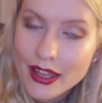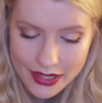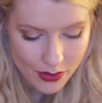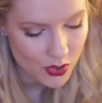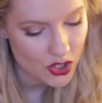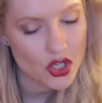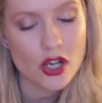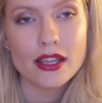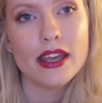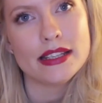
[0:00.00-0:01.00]
And then when the
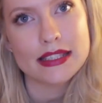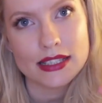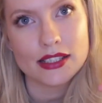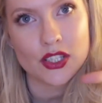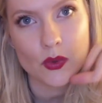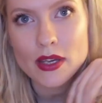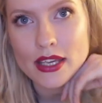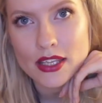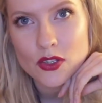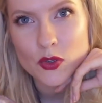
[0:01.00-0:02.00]
chocolate is still
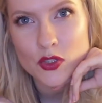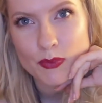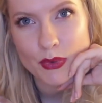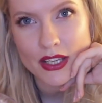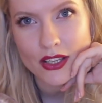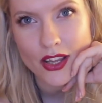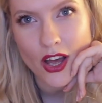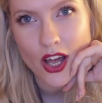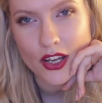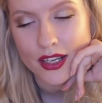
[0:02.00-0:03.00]
gooey, you sprinkle
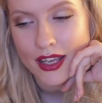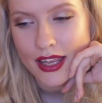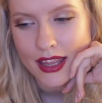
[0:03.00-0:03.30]
on